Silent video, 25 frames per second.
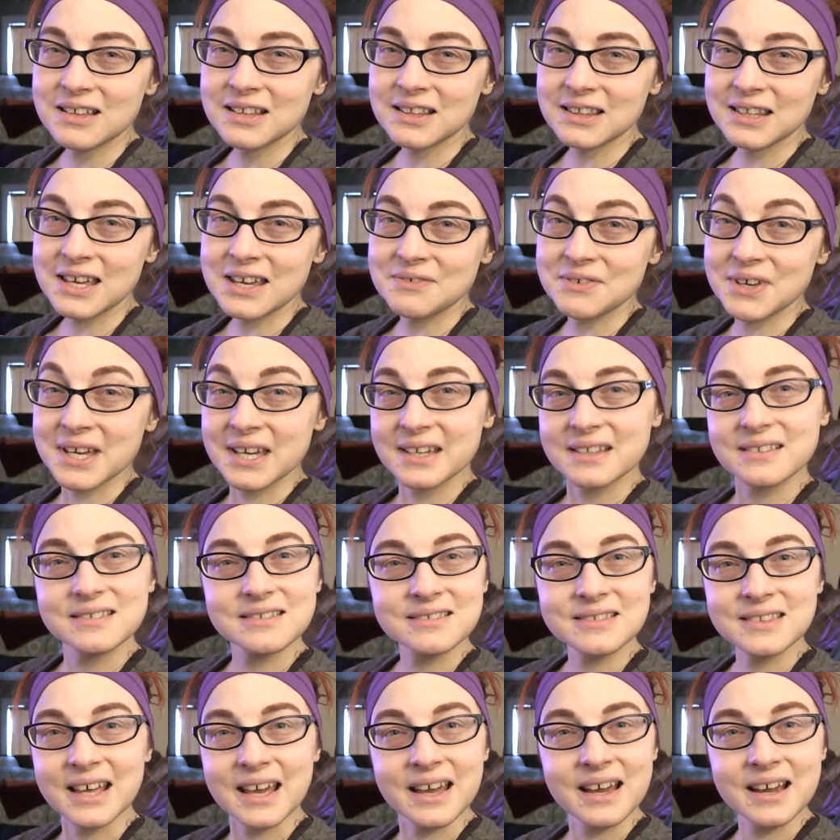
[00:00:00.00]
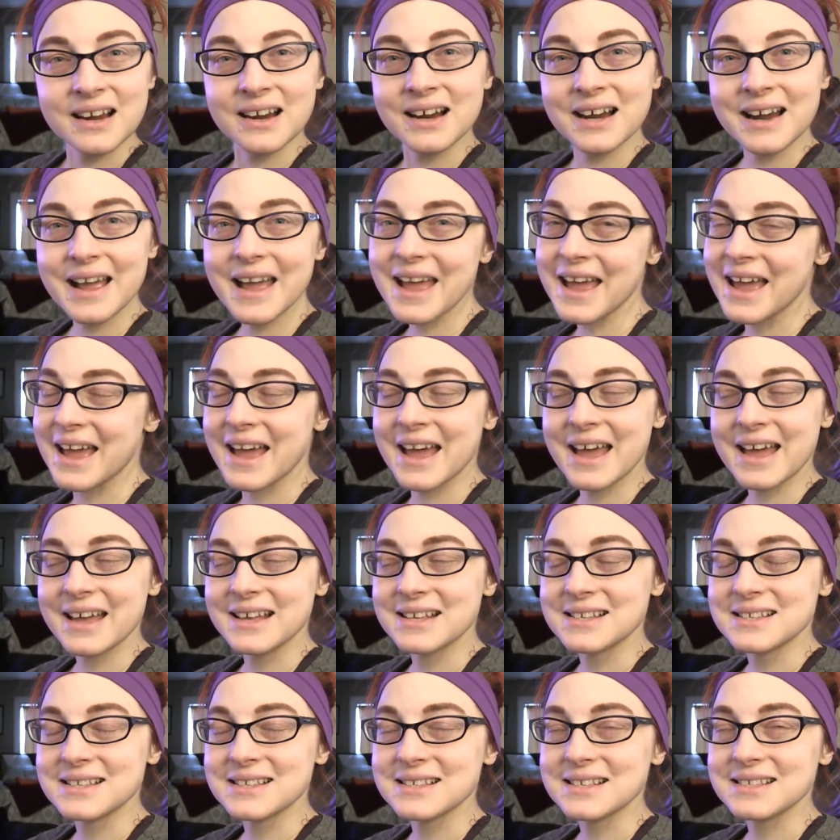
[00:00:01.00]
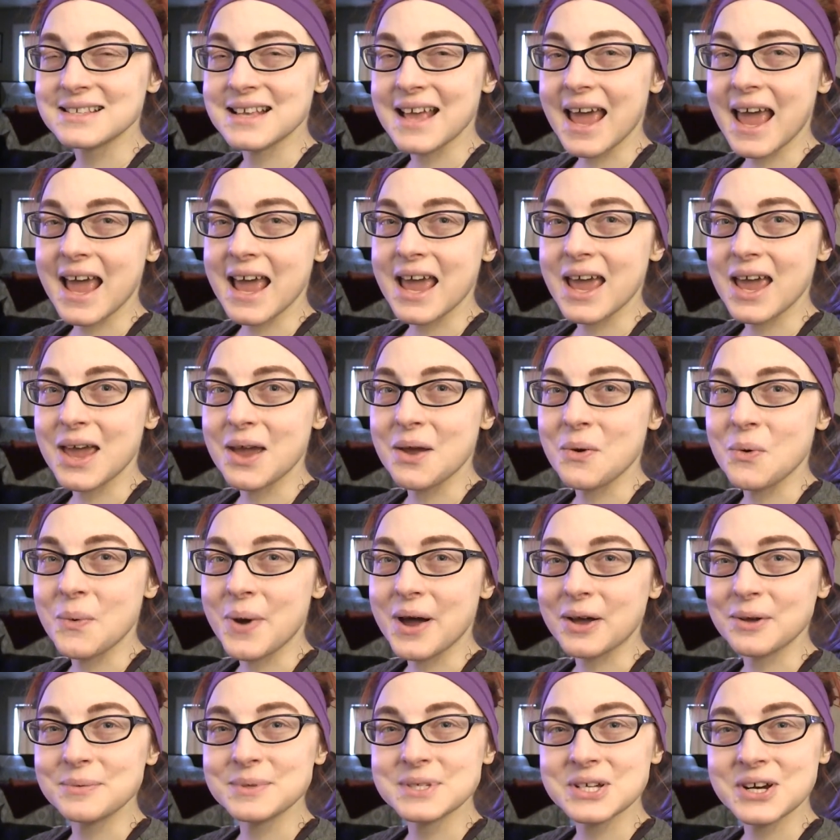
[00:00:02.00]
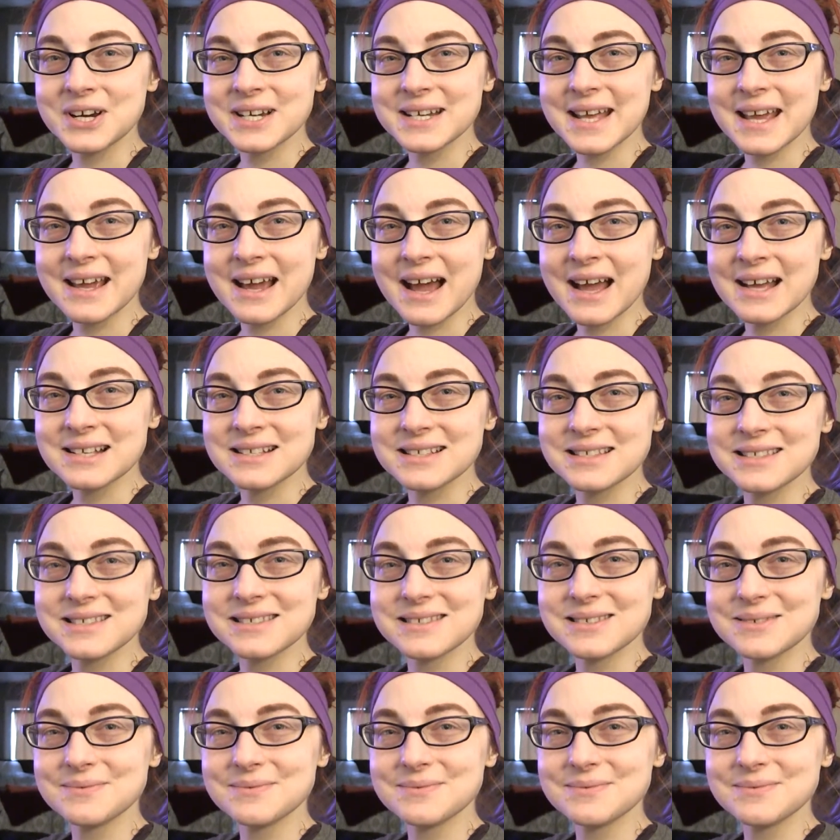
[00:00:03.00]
leave it there and say, Welcome to our day, guys.